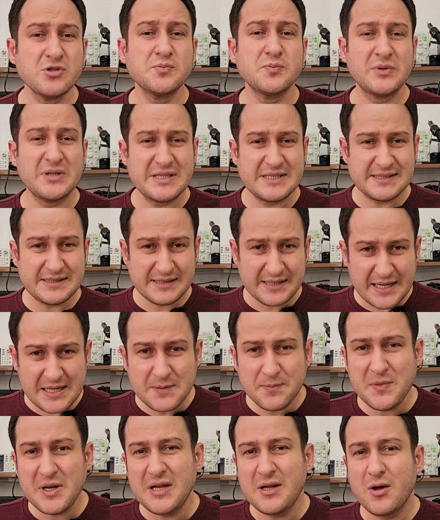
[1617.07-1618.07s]
please let
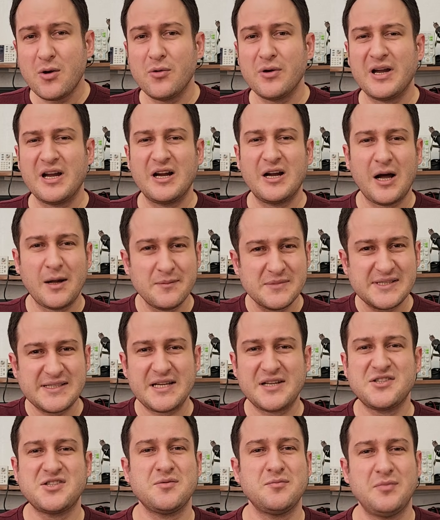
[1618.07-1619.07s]
me know in comment
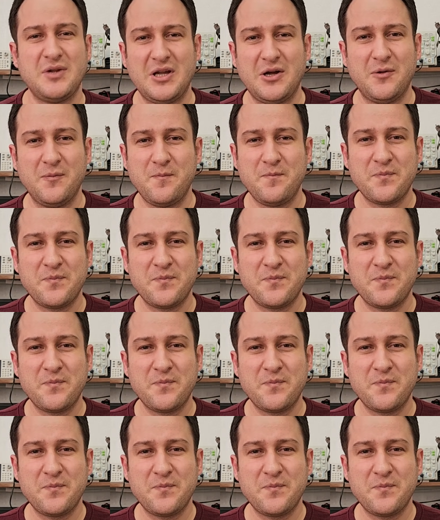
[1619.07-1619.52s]
section below.